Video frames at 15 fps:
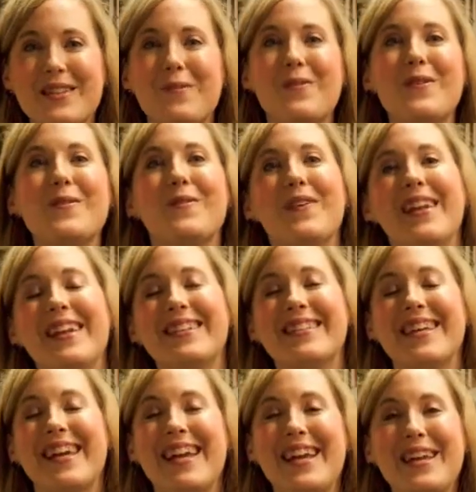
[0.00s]
If you fit
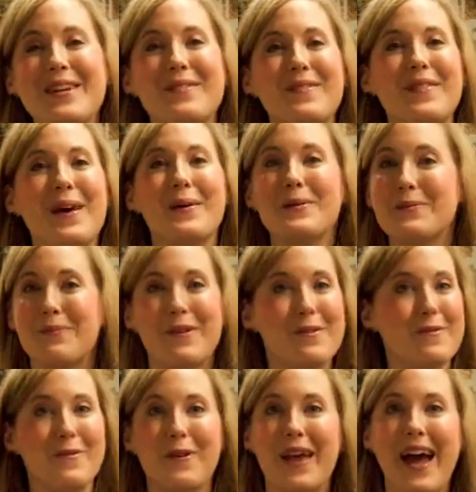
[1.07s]
into any of those
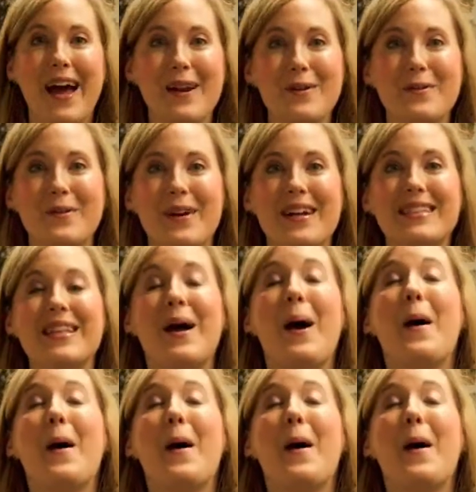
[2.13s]
wonderful categories,